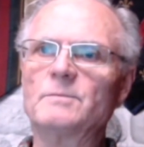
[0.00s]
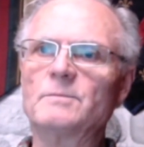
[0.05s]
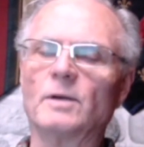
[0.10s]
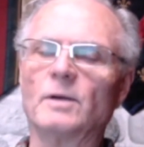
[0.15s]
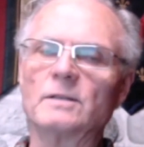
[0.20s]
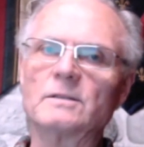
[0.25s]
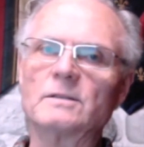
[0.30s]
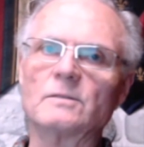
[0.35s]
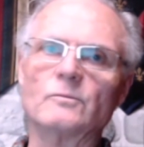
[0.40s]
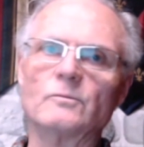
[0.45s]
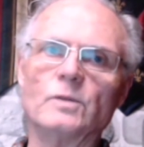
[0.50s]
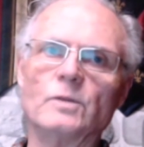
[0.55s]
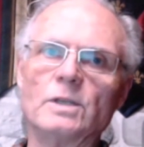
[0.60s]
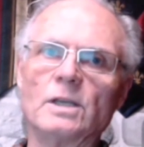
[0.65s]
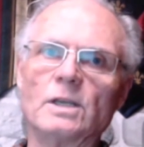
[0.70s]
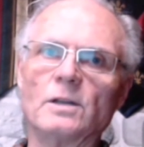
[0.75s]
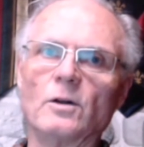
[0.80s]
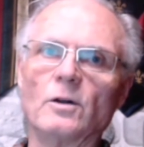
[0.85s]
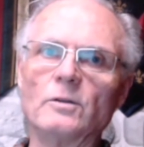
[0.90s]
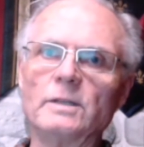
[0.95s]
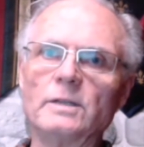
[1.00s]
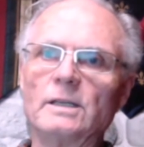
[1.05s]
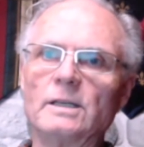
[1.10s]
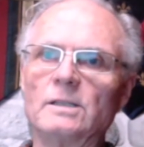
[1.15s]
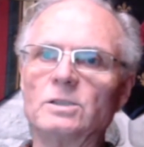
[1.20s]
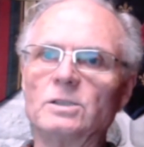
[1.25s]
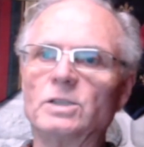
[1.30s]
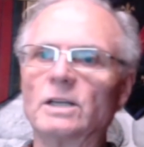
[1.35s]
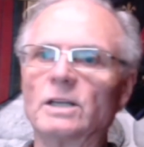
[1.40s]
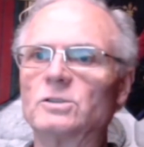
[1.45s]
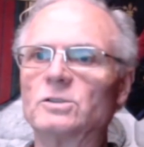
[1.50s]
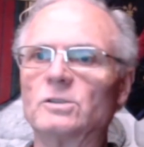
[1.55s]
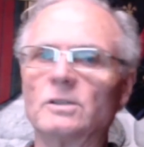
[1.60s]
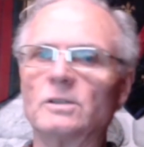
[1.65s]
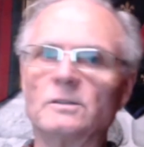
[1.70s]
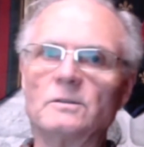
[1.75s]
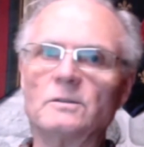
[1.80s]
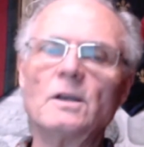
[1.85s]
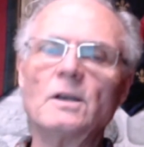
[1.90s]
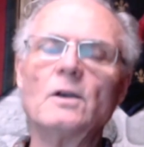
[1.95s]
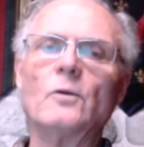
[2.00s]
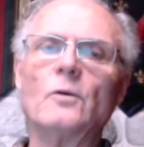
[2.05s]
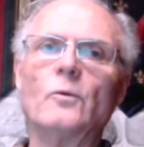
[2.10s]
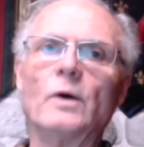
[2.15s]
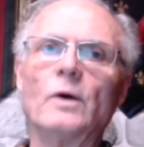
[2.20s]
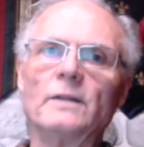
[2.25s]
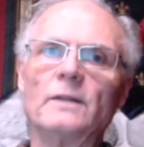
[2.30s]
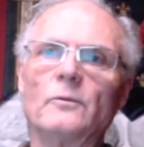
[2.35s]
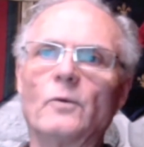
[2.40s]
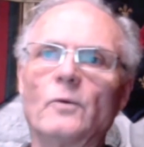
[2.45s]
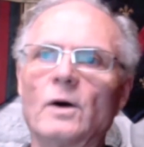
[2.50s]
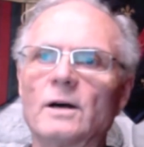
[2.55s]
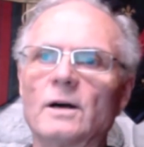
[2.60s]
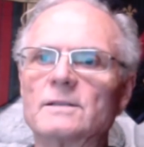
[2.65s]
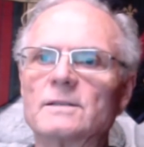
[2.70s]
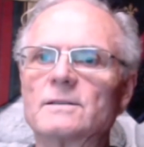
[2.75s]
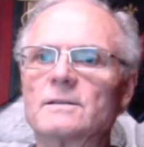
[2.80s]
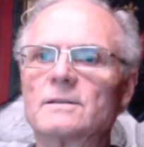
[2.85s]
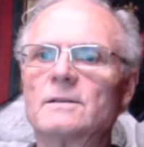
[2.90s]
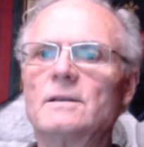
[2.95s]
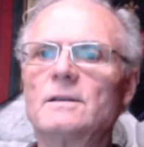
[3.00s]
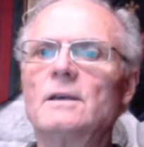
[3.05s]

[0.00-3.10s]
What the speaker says: but we can only conjecture on what it was.